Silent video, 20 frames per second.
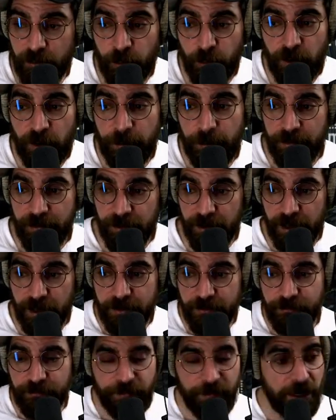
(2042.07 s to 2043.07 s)
more about the game
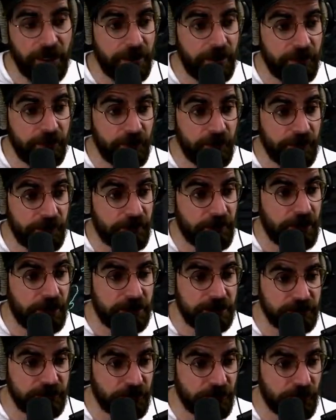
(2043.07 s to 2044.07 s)
and to get their
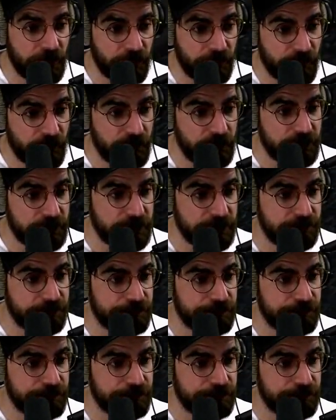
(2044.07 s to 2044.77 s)
hands on it, of course.